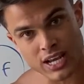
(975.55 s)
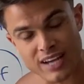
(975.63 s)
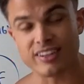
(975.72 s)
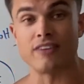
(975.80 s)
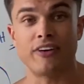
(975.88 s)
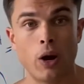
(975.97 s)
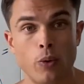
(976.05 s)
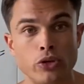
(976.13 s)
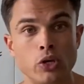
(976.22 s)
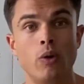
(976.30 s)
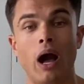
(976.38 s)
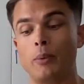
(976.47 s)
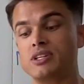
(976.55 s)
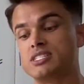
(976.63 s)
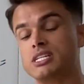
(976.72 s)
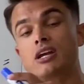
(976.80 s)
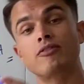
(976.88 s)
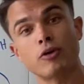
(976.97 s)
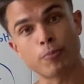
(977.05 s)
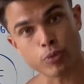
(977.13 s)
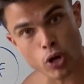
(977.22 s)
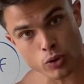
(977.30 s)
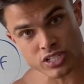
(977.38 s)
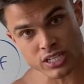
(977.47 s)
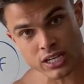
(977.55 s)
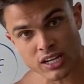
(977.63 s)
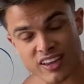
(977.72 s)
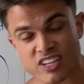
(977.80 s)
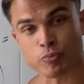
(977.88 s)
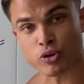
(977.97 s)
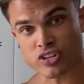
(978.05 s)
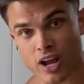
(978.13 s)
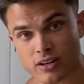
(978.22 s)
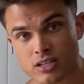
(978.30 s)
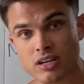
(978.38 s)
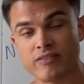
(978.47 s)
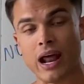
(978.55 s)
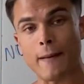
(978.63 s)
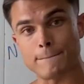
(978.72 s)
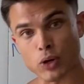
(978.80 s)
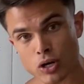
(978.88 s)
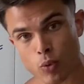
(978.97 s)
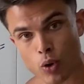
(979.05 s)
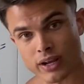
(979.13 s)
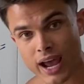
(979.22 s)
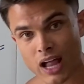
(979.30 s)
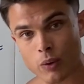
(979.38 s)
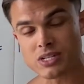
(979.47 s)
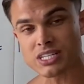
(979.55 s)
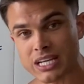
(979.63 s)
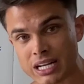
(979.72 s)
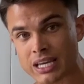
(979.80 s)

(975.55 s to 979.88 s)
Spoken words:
I said, if I were you, I would seek for protein because that's productive and I burn more calories eating